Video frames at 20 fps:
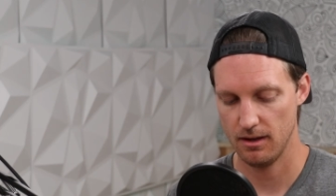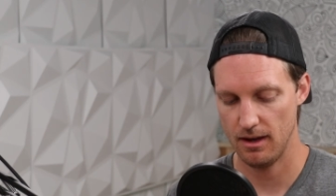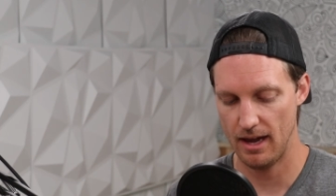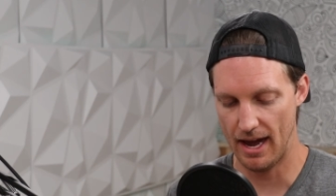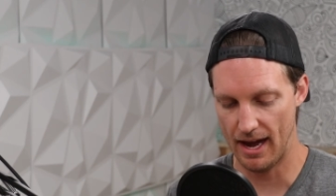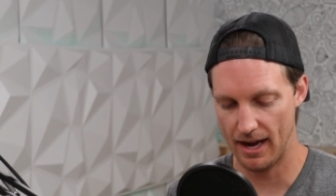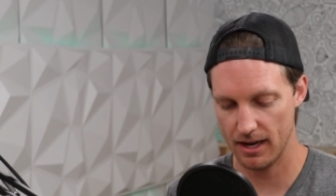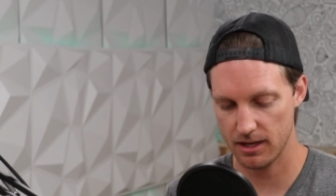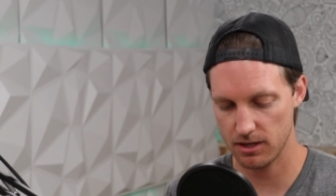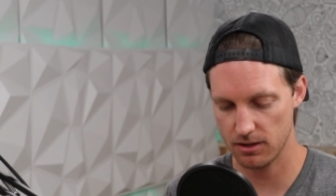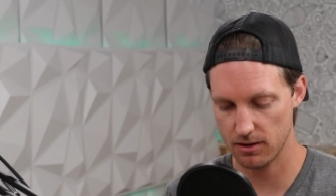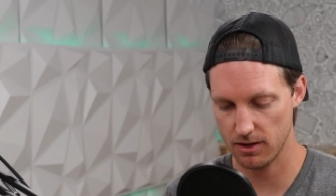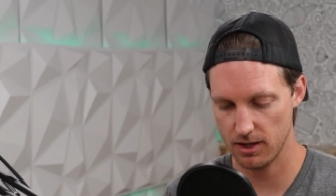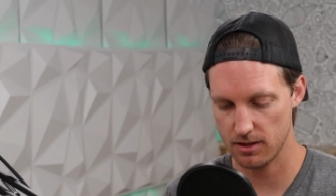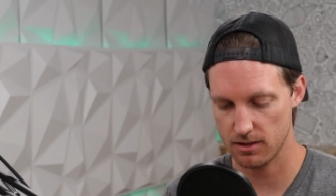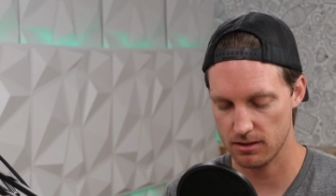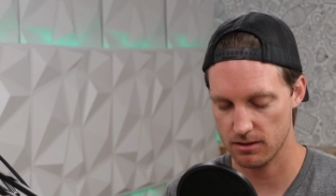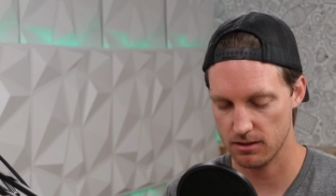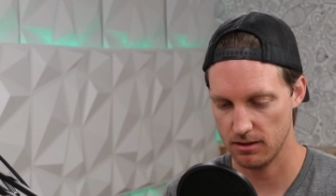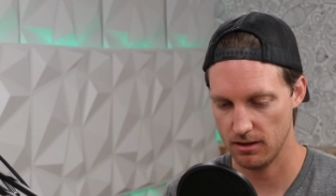
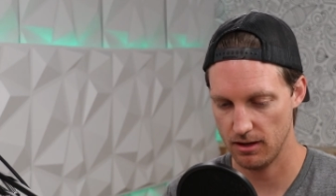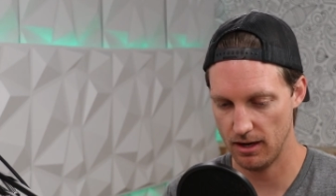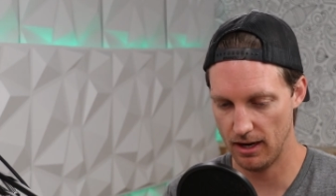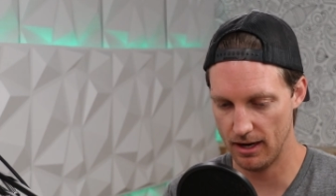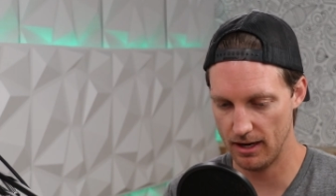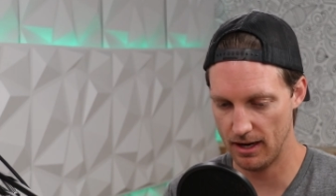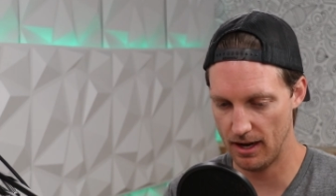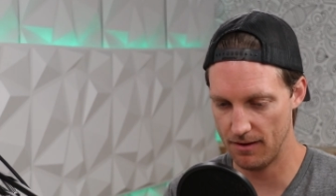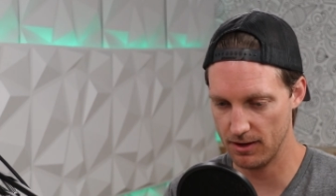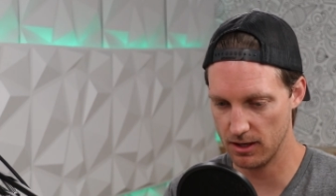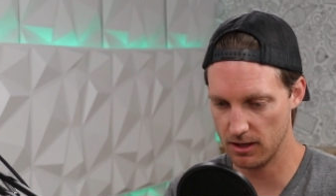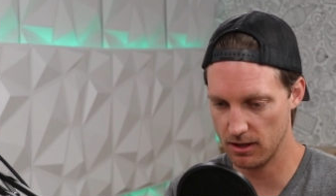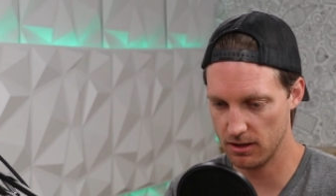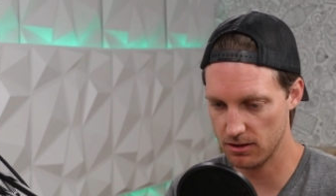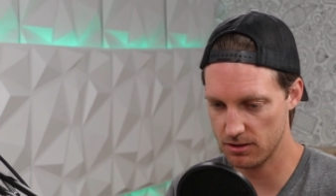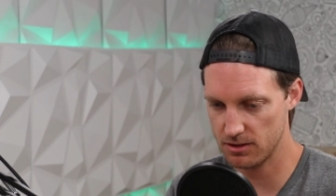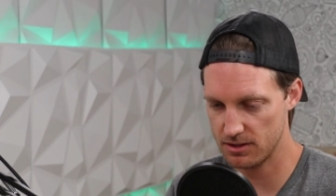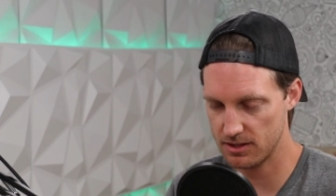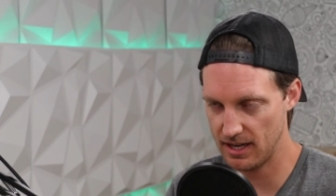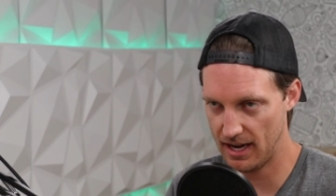accurate and having an
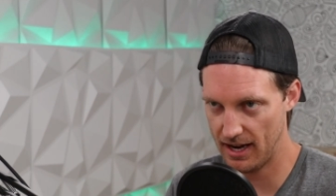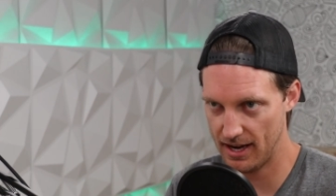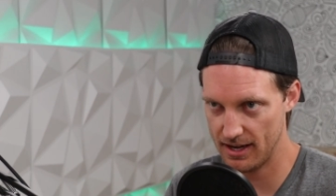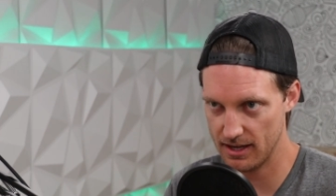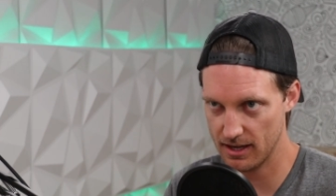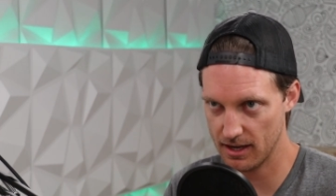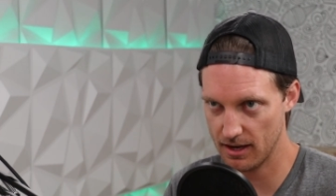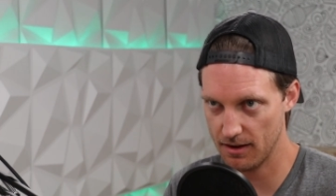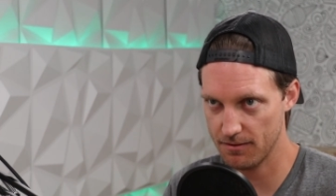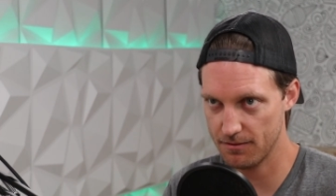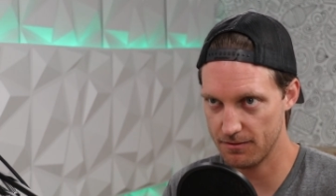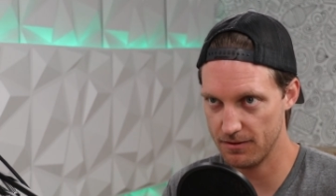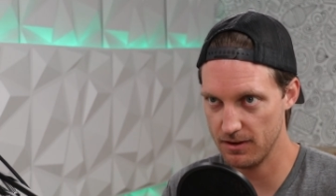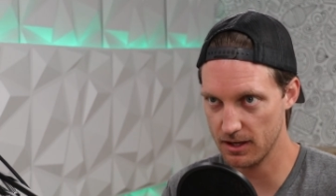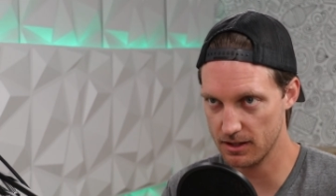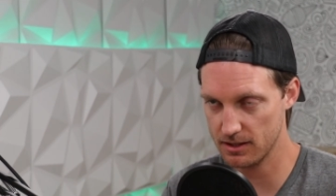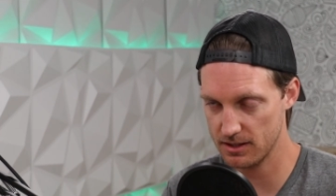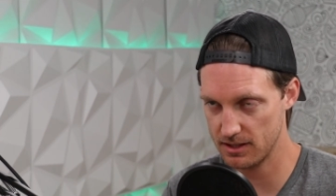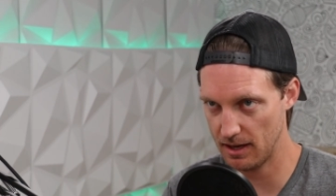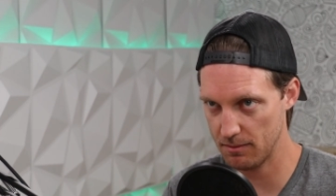understanding of
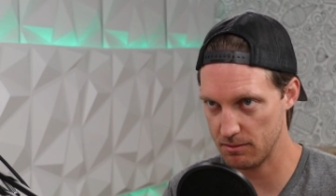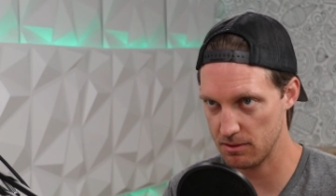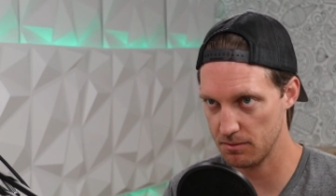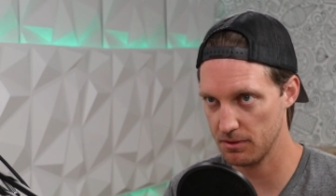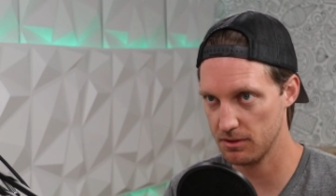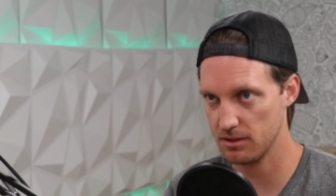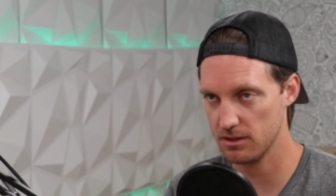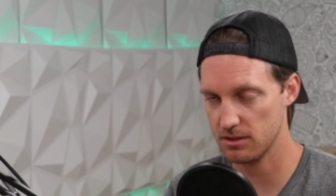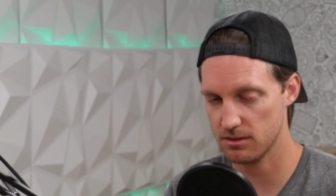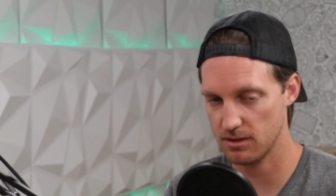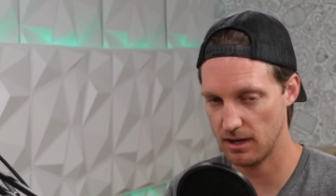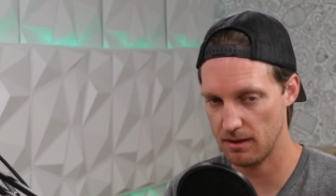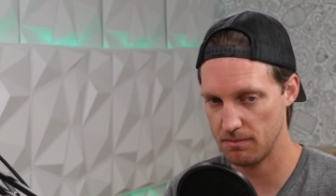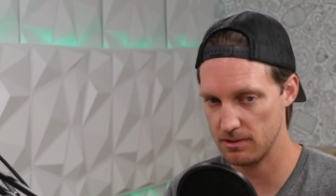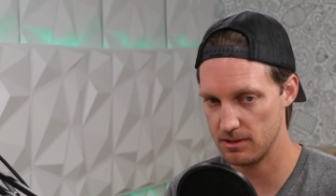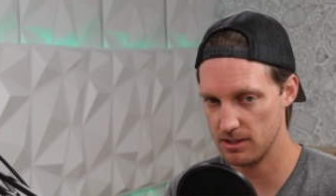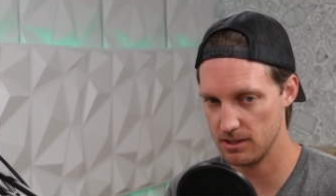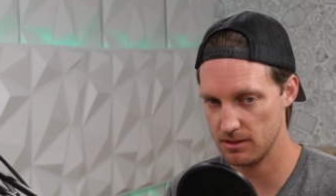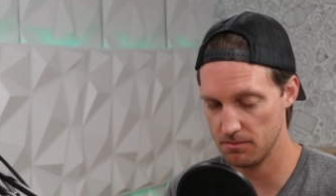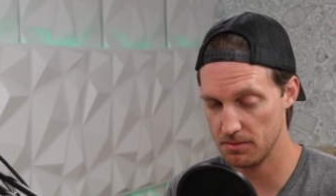acceptable
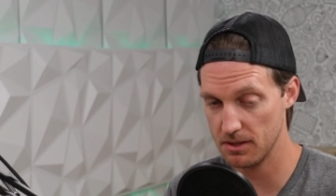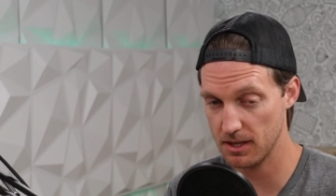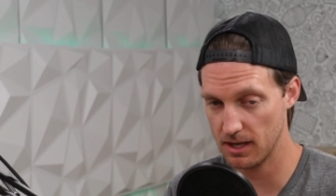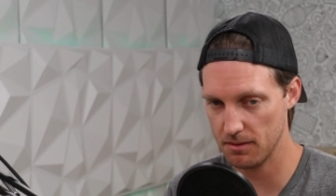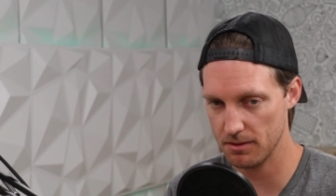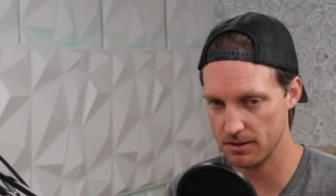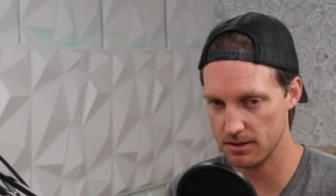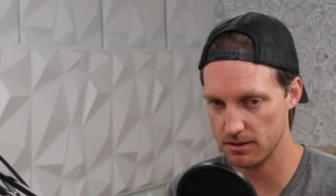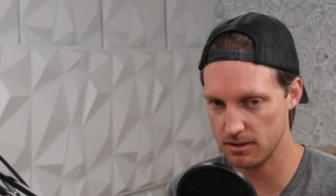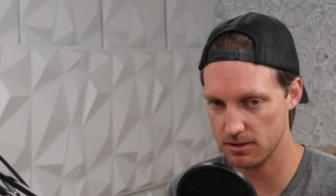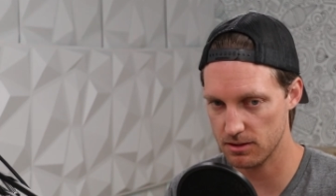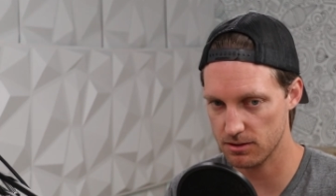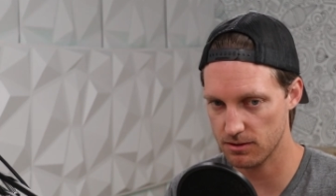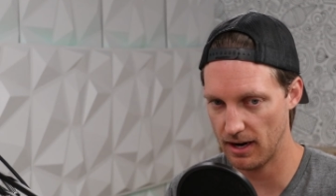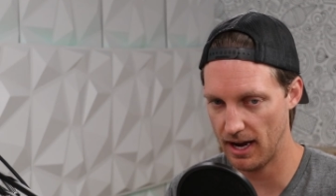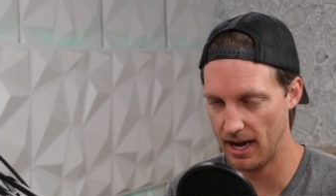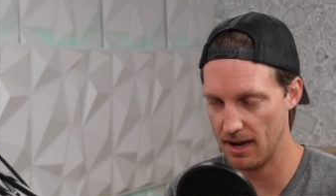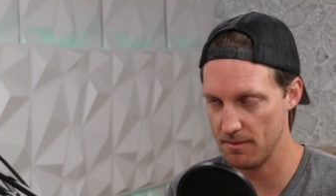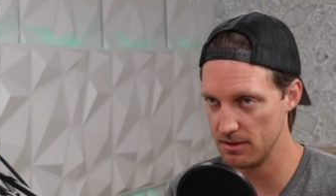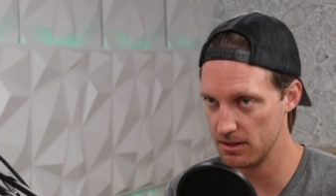discrepancies and being able to
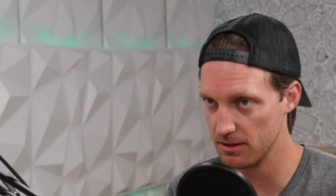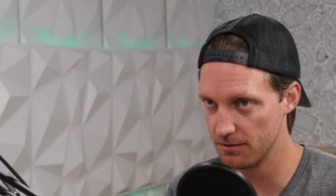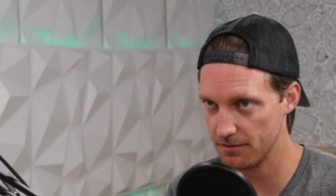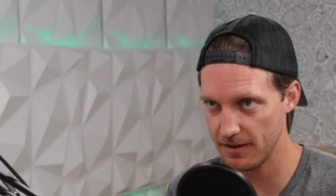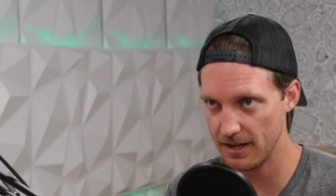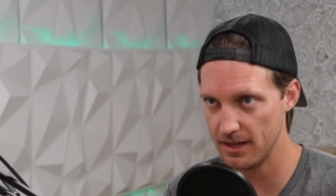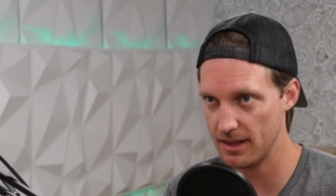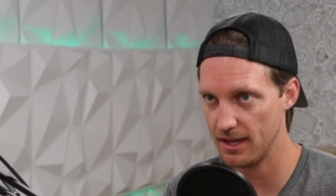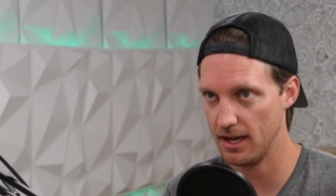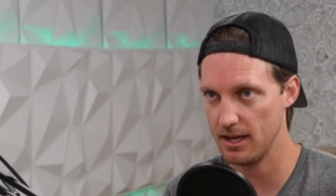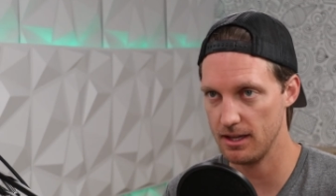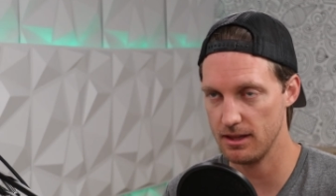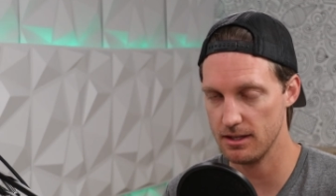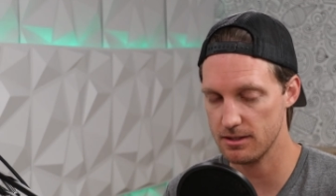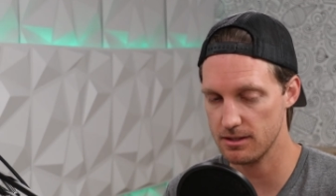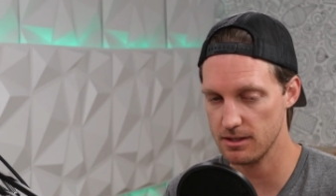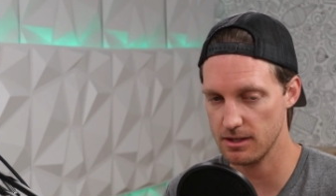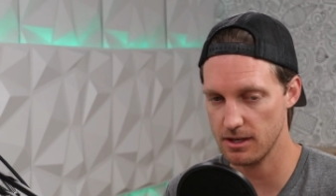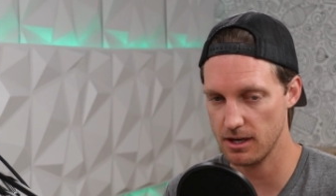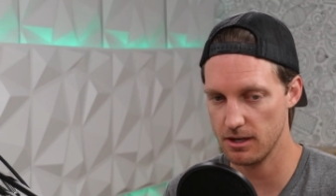describe and defend that in the
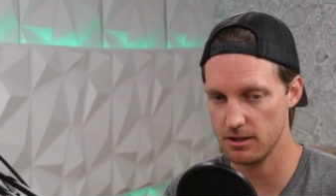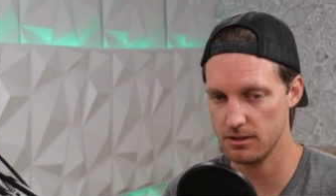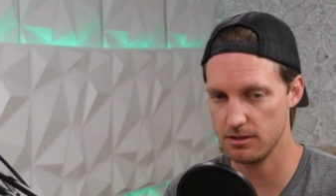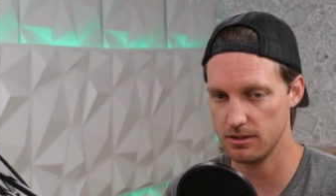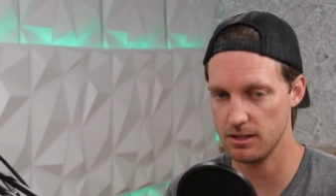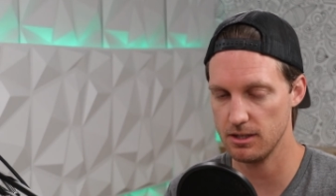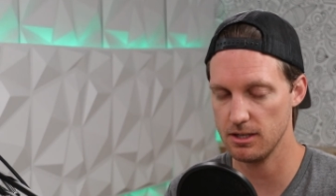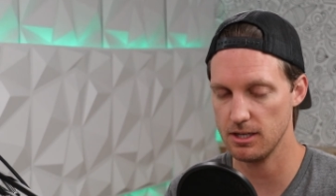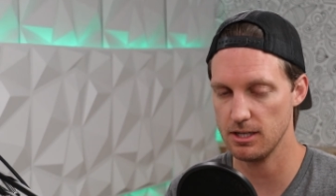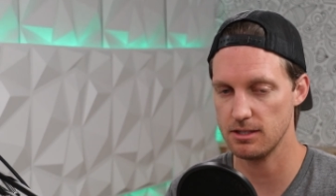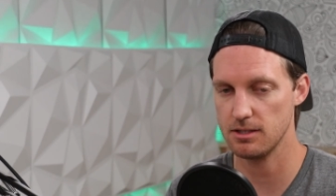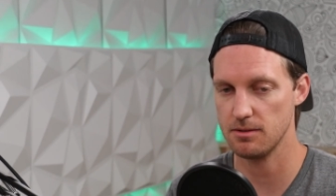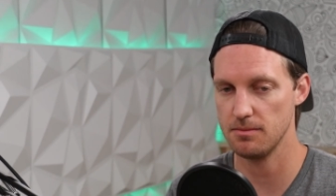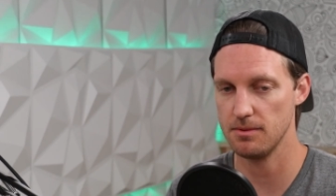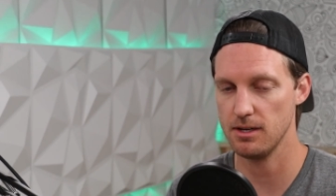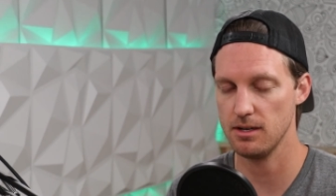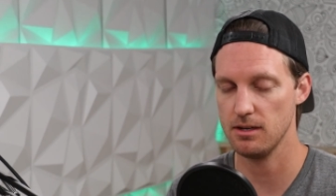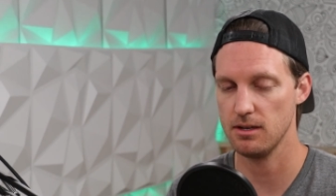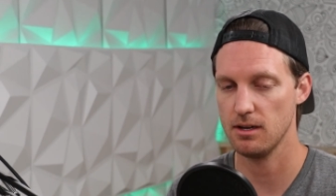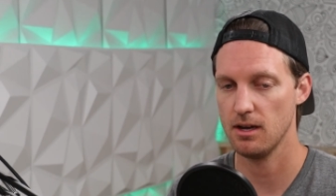scenarios that it needs to
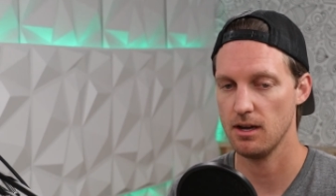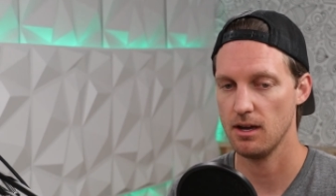be.